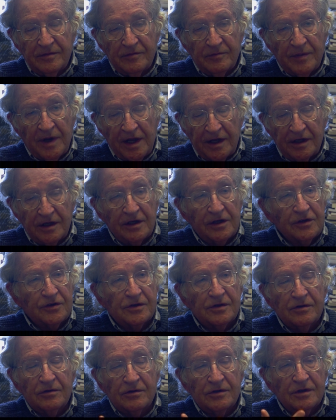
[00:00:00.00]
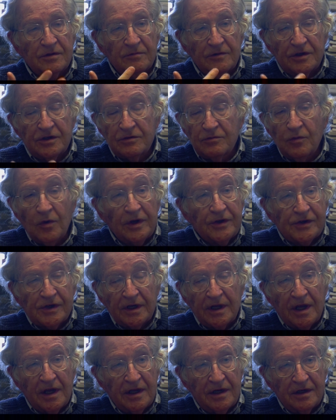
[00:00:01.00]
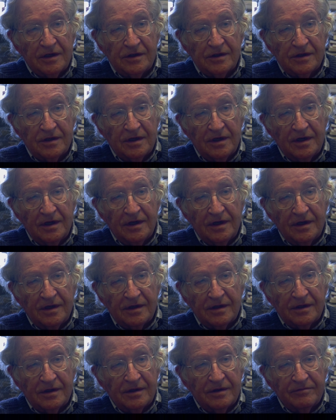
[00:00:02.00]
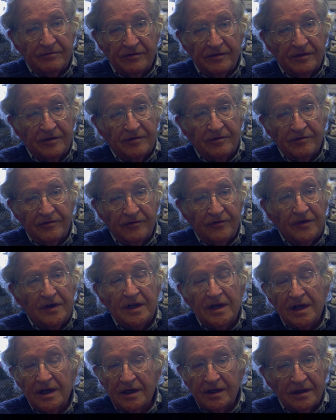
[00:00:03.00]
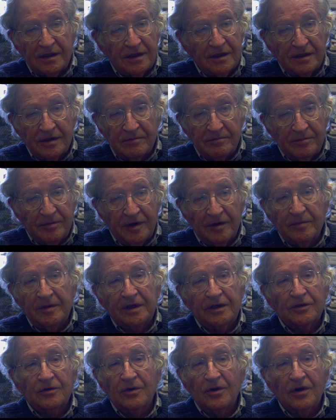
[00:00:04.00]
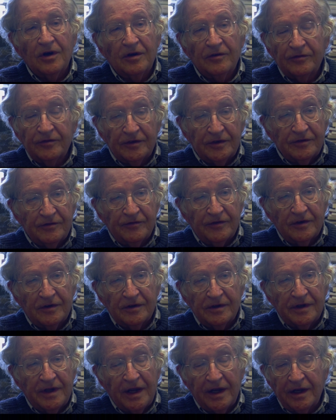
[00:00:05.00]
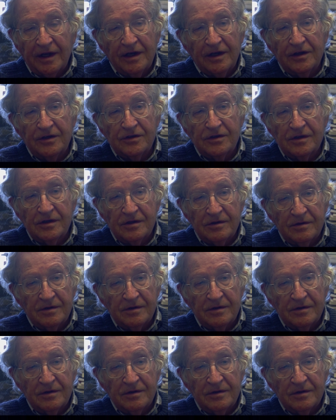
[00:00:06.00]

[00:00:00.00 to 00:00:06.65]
banking institution, which once again is feeding the public trough for decades. It